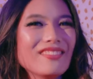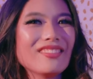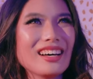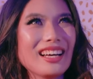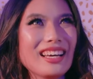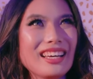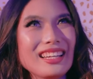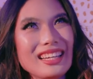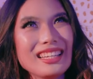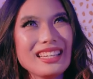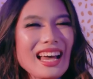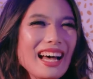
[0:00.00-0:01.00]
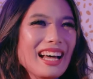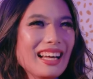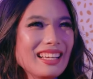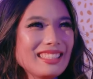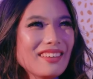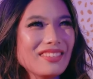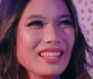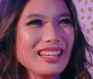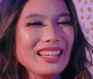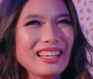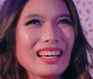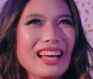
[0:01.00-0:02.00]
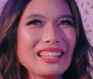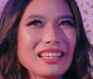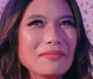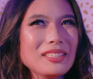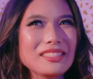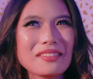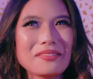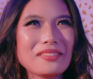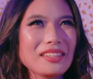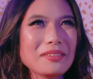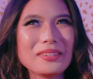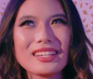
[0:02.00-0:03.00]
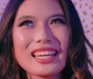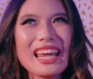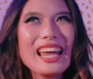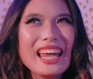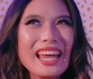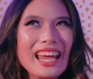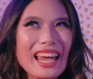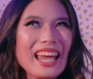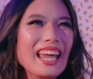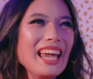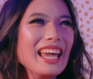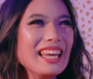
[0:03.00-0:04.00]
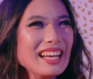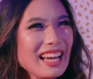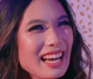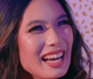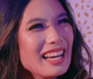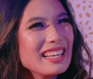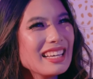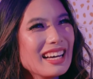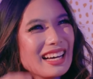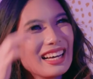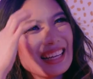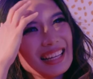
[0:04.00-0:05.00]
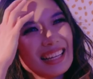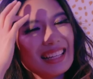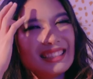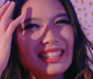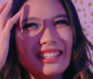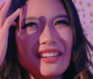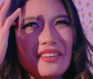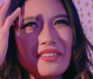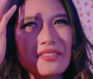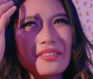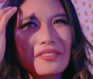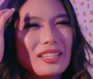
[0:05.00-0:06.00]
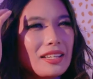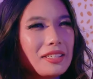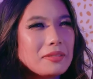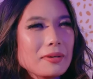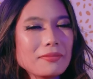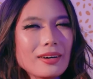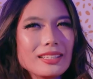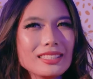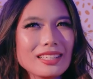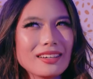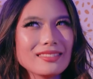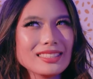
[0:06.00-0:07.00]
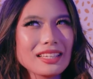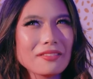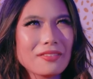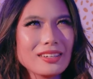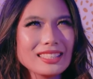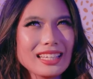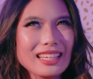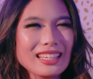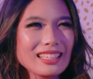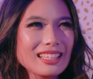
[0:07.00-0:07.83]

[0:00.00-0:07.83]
But yeah, definitely, I think I'm just a really weird kid. Yeah, I didn't know who Taylor Swift was until I was like 14.